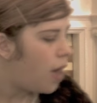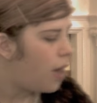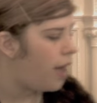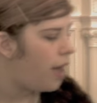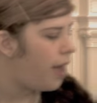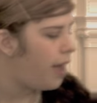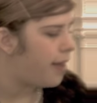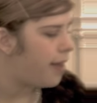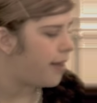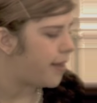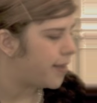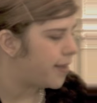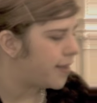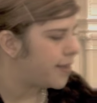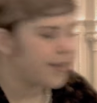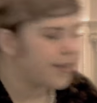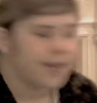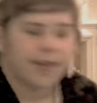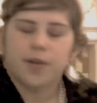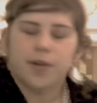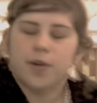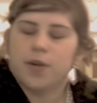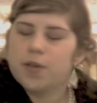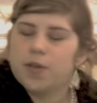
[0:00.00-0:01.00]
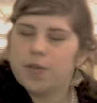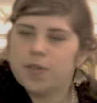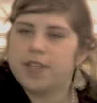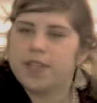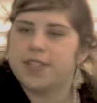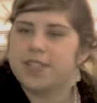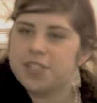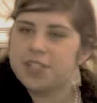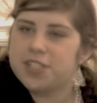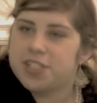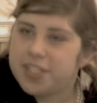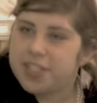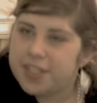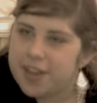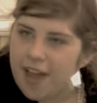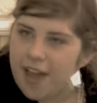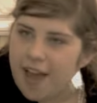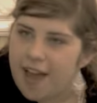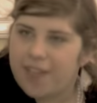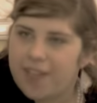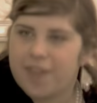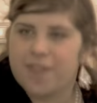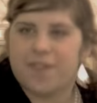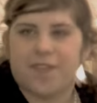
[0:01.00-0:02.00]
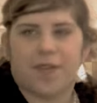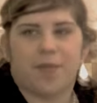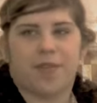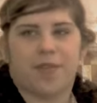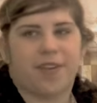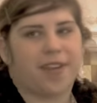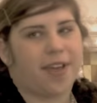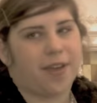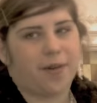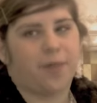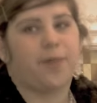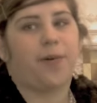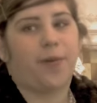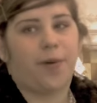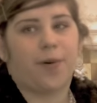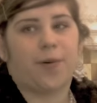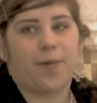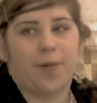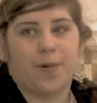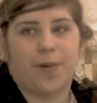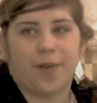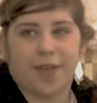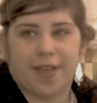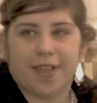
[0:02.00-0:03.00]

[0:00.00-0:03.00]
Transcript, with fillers: ah, there's a Jean Harlow film tonight, we'll go.